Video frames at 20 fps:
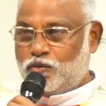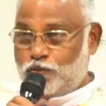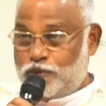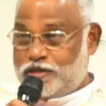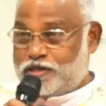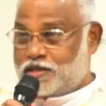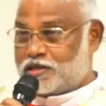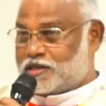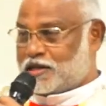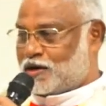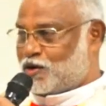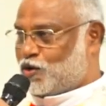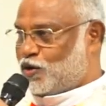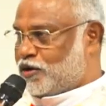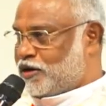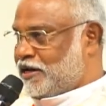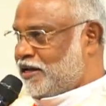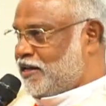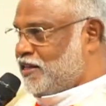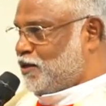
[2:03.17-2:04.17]
which is
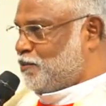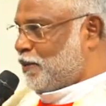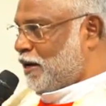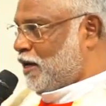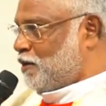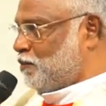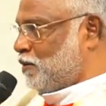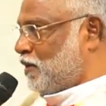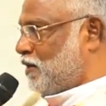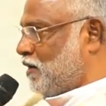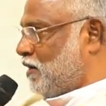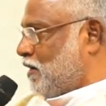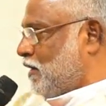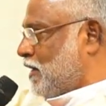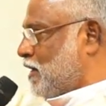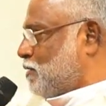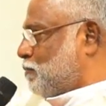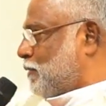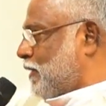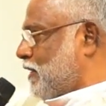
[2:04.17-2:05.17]
recorded in the Bible?
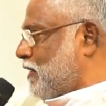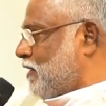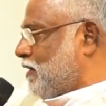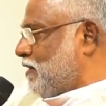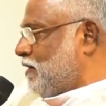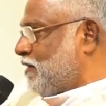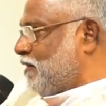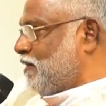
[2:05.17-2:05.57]
Anybody?